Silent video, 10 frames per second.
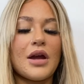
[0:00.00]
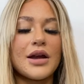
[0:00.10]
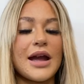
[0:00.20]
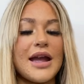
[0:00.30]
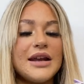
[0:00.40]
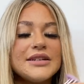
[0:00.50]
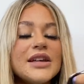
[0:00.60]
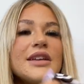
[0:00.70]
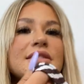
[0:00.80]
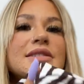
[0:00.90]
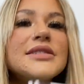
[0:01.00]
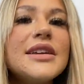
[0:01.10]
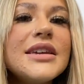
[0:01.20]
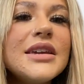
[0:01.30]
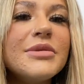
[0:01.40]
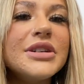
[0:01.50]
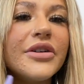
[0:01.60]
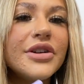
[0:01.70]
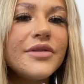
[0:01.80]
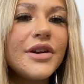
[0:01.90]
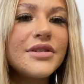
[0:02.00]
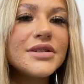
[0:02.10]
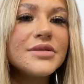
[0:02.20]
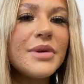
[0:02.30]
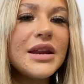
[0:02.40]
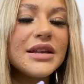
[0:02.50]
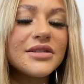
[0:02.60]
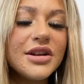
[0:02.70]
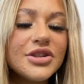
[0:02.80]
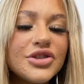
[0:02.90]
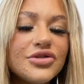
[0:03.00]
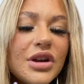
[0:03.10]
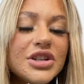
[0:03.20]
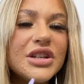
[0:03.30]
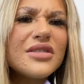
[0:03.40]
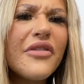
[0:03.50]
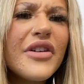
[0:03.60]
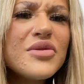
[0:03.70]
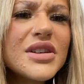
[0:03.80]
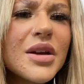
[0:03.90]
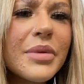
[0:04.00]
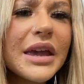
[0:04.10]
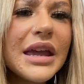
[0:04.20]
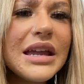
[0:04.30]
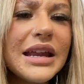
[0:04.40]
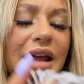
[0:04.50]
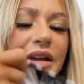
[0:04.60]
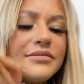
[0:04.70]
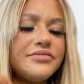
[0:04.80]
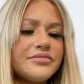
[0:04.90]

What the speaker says: Okay, and it's like a slinky material. I don't really know how to explain it. It's kind of stretchy. It feels like a bikini.